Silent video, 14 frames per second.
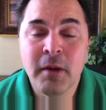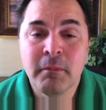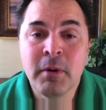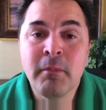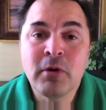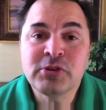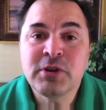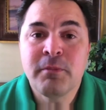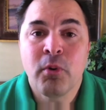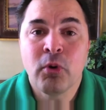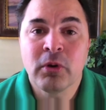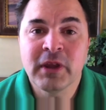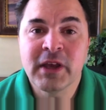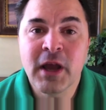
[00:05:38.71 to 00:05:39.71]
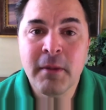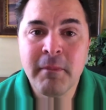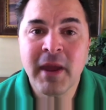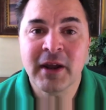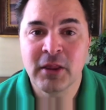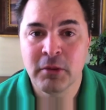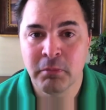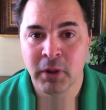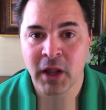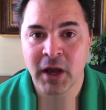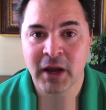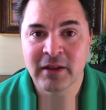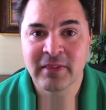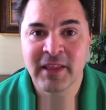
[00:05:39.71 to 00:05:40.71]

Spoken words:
But most importantly, come back to the blog.